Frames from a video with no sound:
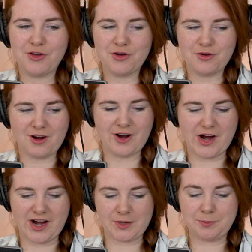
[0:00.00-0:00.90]
you
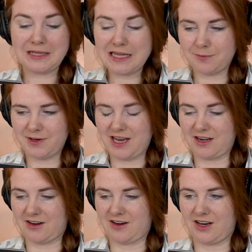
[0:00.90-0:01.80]
are a complete
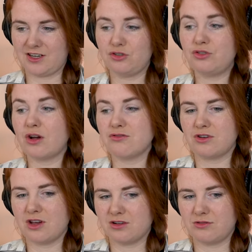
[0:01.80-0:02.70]
beginner and you don't
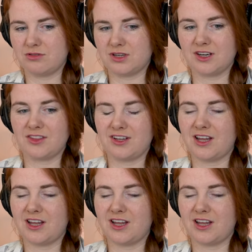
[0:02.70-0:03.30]
know another